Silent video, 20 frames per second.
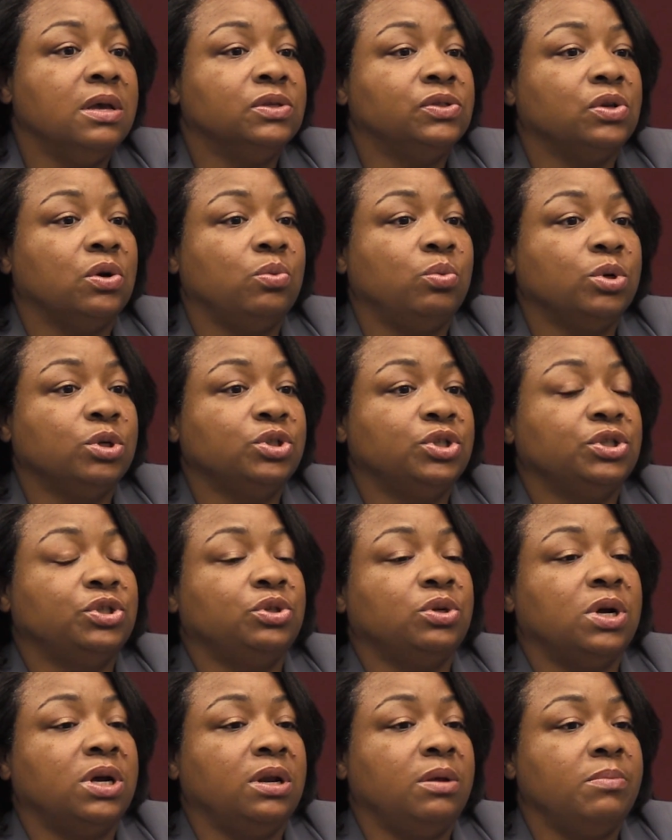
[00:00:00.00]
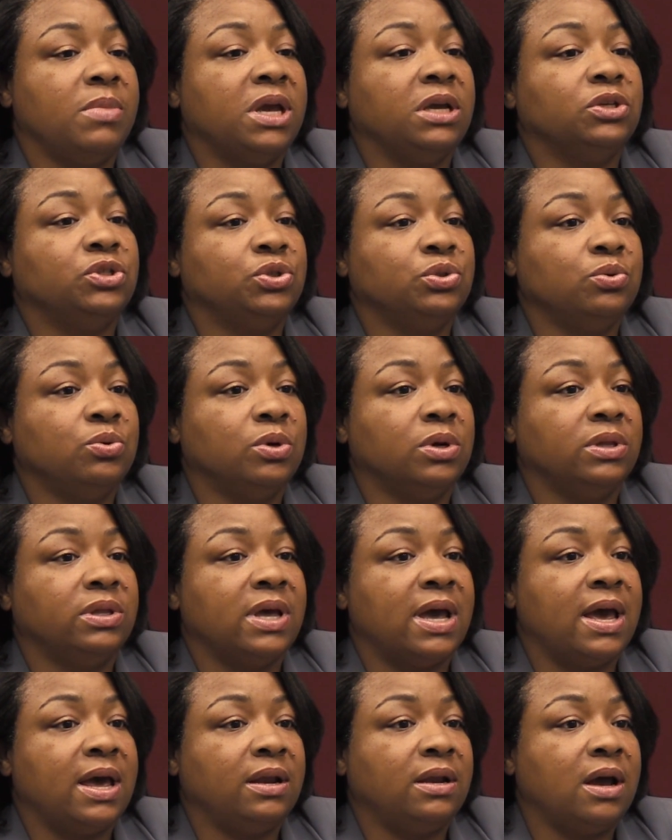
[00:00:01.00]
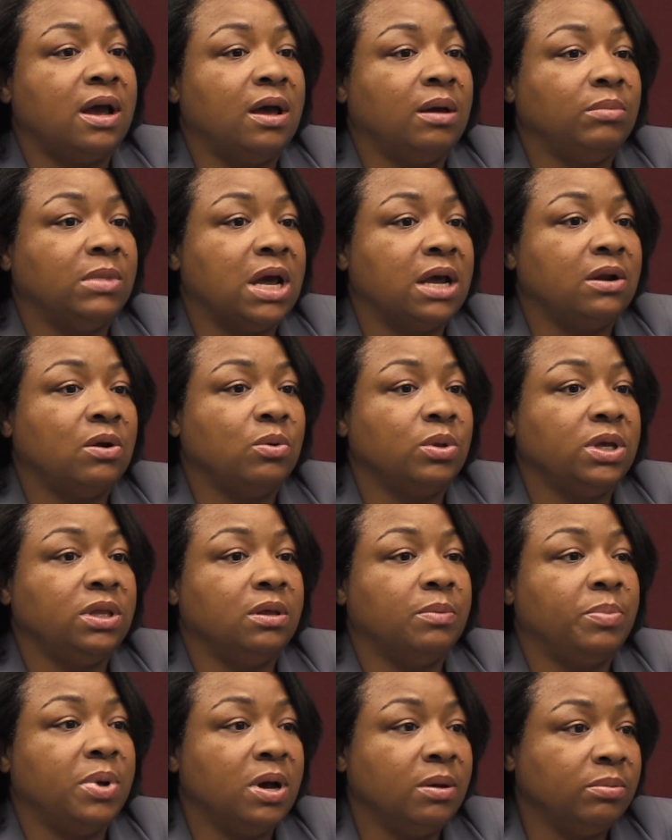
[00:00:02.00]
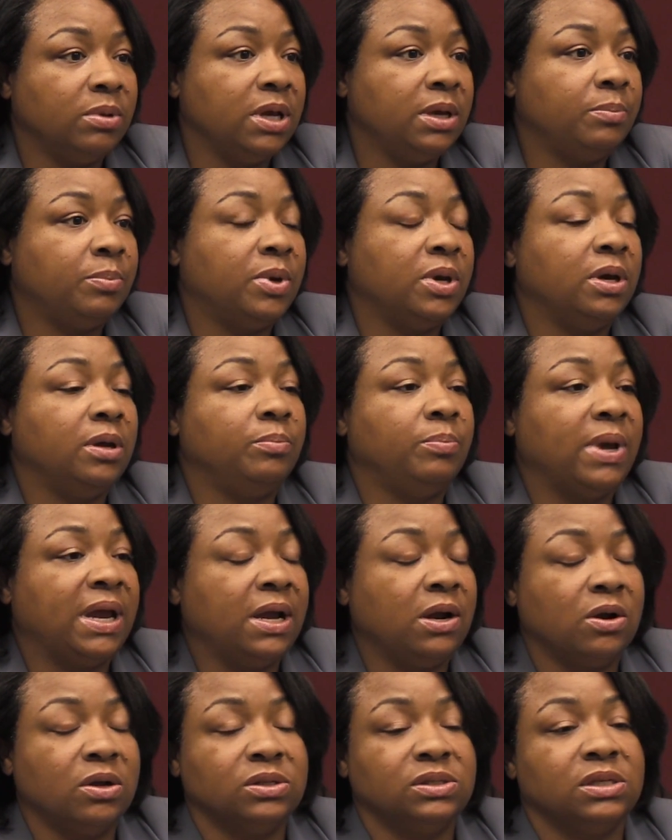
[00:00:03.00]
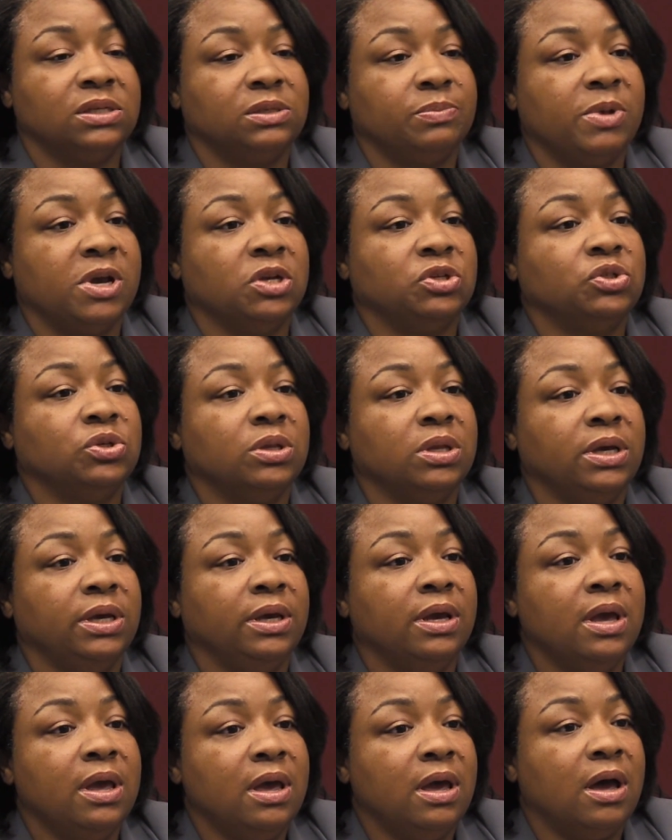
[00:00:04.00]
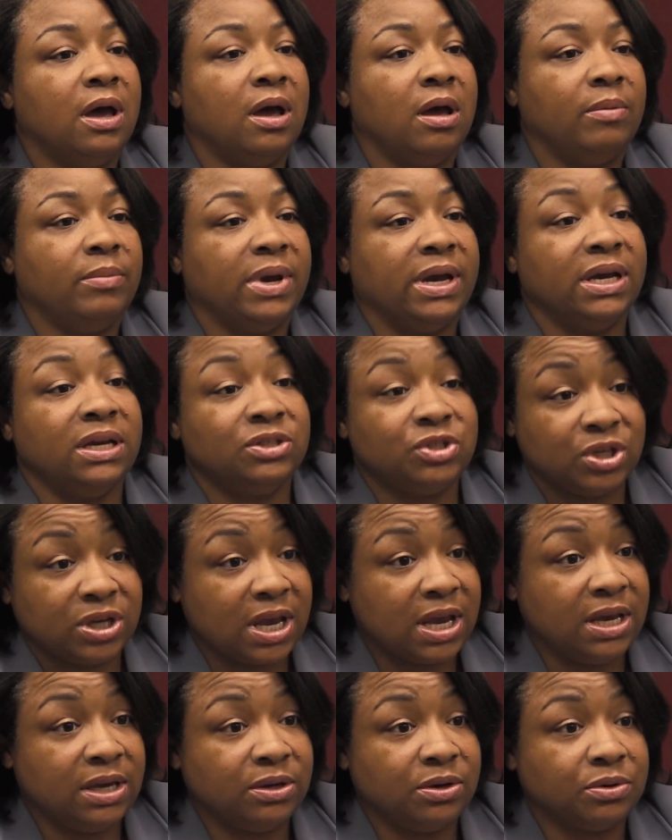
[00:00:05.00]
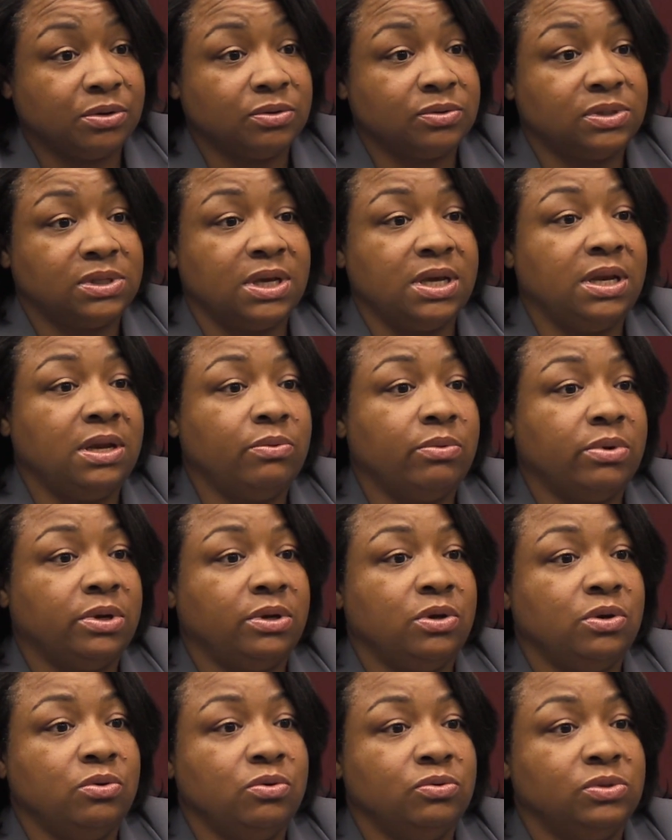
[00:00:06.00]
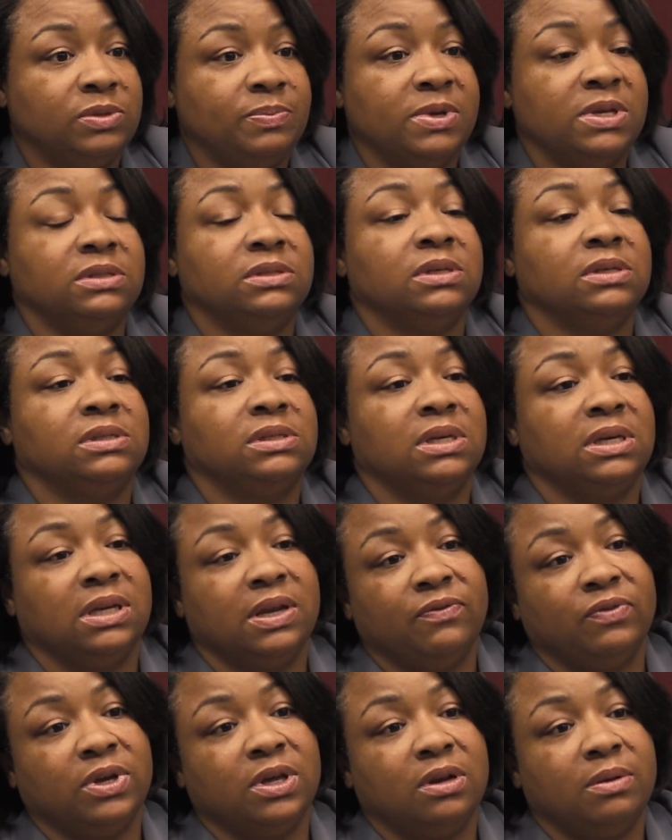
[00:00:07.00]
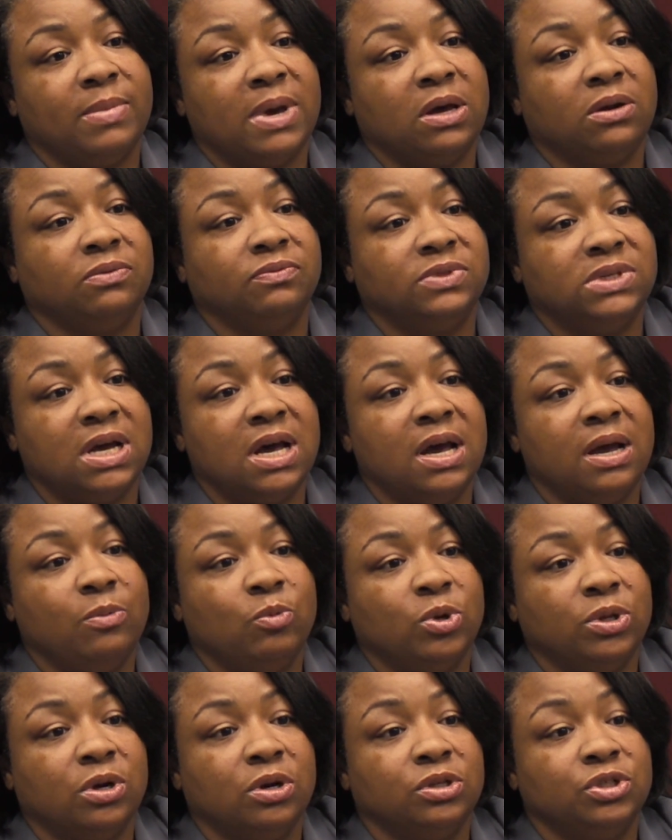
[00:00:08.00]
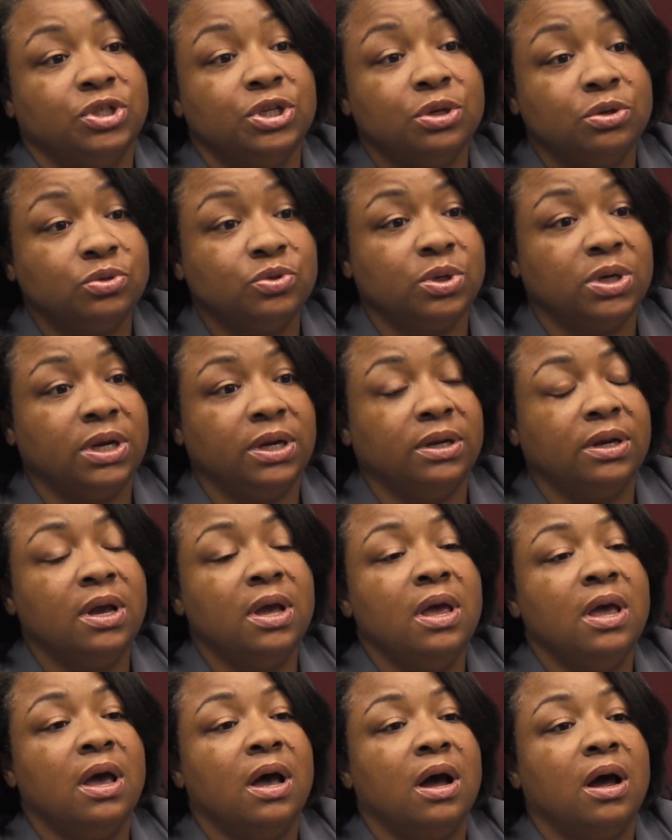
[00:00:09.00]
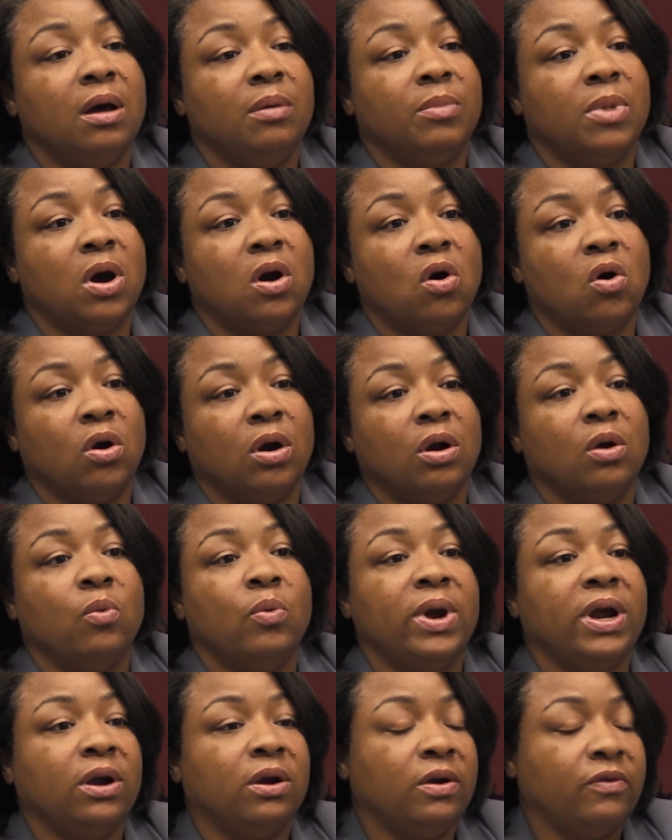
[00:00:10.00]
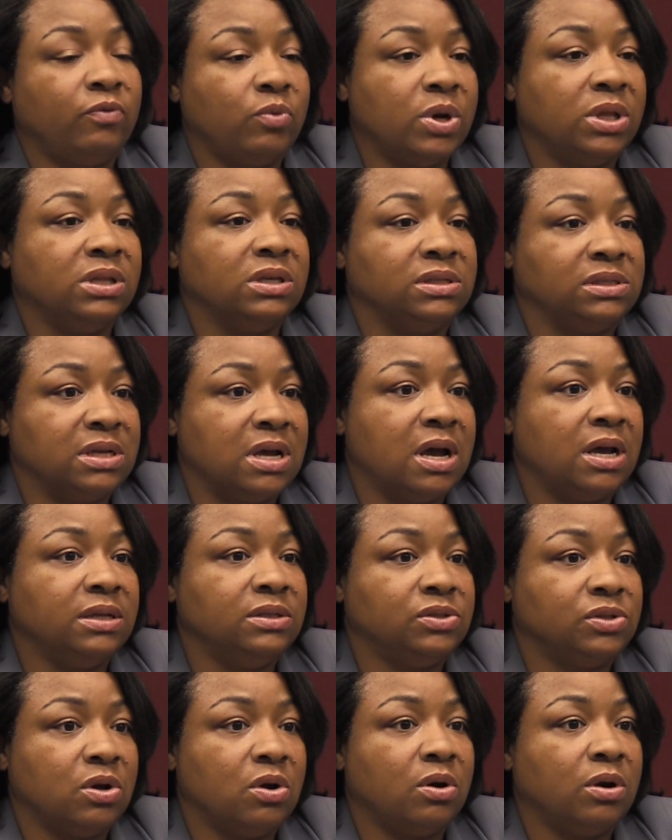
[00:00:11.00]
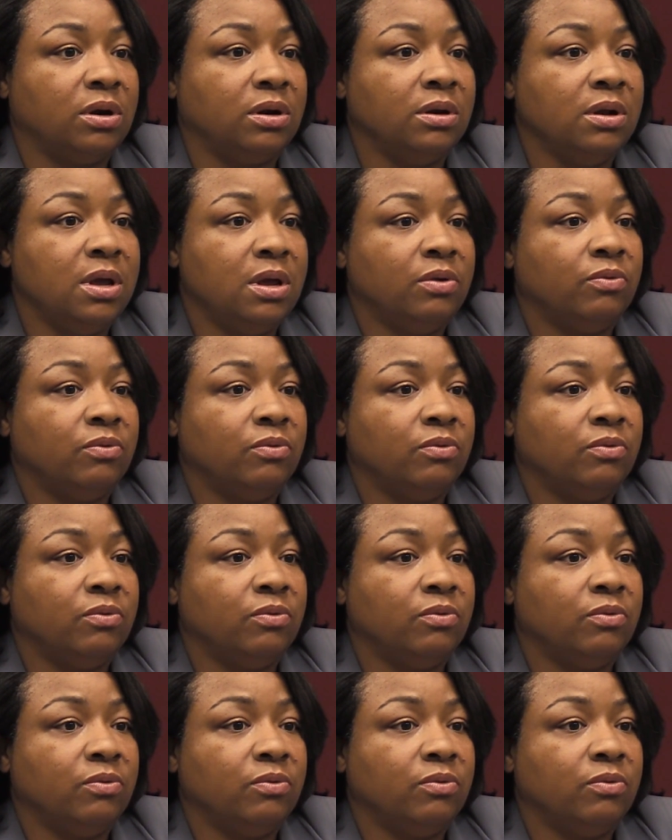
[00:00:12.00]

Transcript: So we're just trying to make sure that um, not only the public, but parents especially, um, educators, anyone who spends a significant amount of time with our children um, are aware of what the signs are.